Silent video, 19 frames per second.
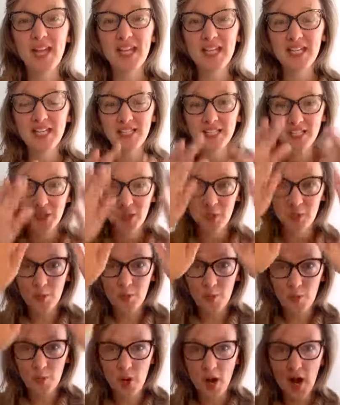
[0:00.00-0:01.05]
into
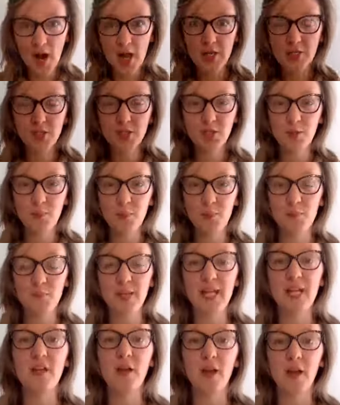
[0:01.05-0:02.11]
much
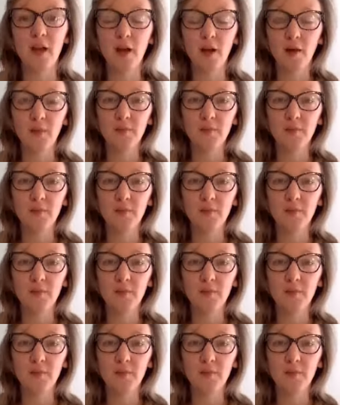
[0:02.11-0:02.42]
bigger